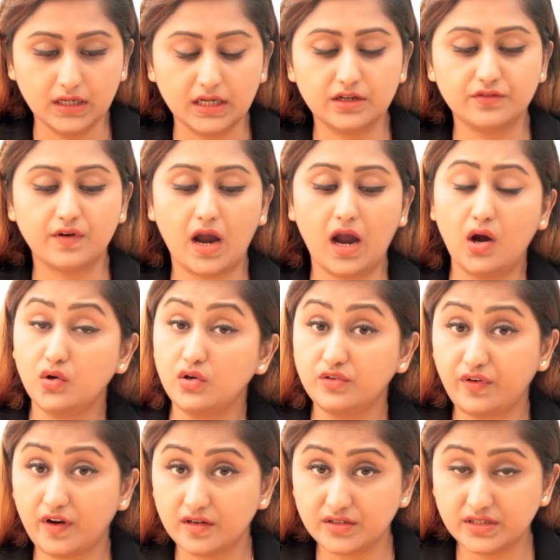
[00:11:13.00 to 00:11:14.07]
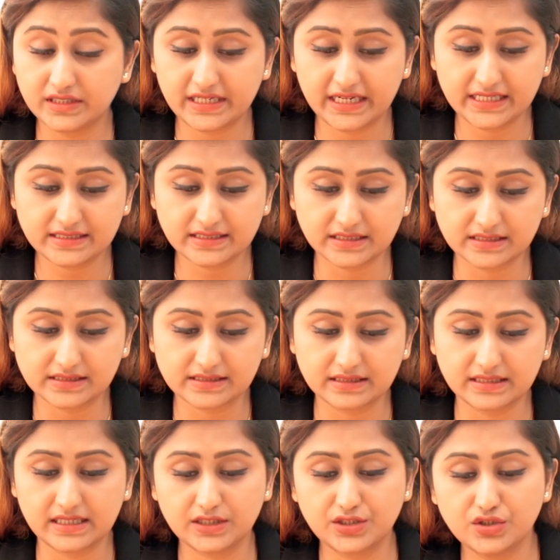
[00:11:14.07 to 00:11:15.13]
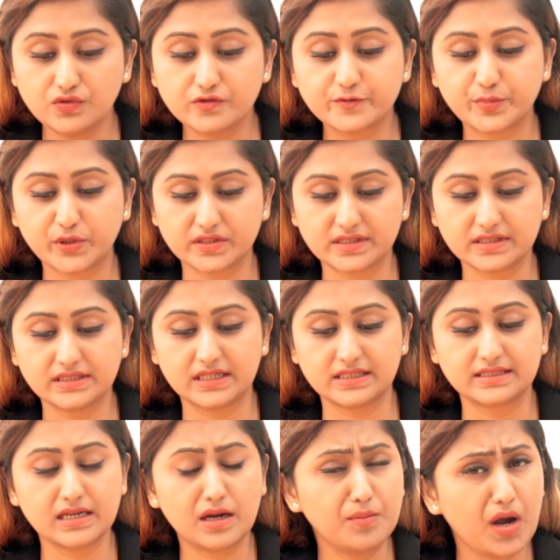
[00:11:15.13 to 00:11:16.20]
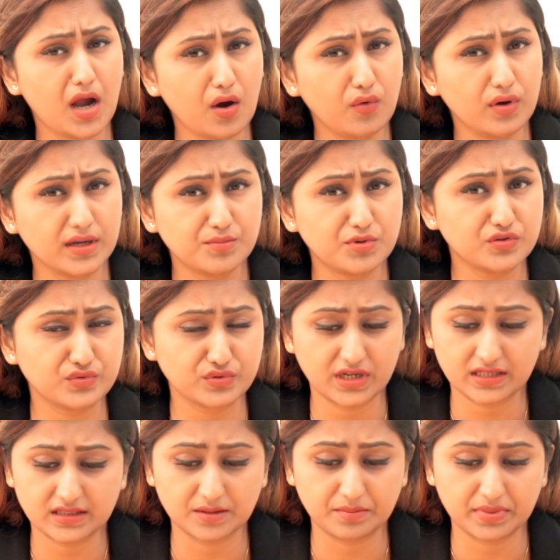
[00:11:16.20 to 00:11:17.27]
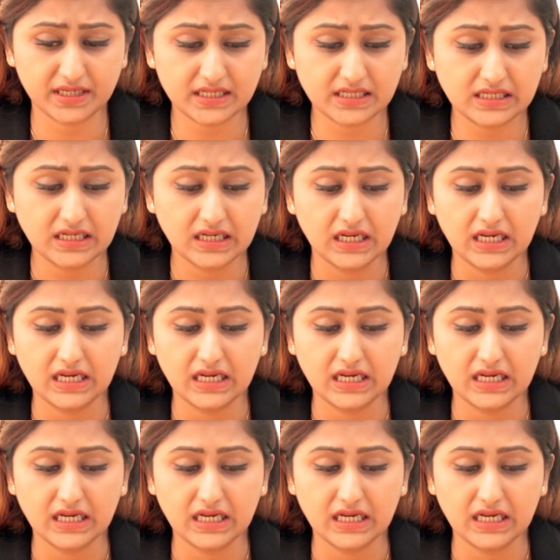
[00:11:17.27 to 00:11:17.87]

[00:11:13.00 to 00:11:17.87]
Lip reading: If out of 100 cases, the accused persons are somehow able to get the bail